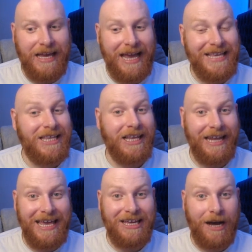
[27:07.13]
Into the
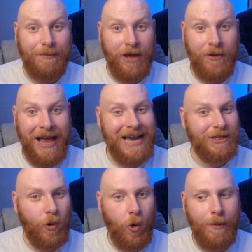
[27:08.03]
League Cup though, and that
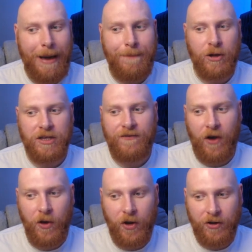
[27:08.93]
is all about
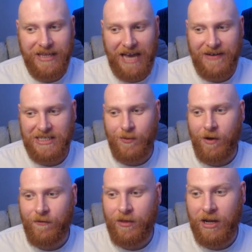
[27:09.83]
Botafogo, because they have actually
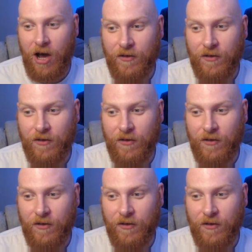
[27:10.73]
won the last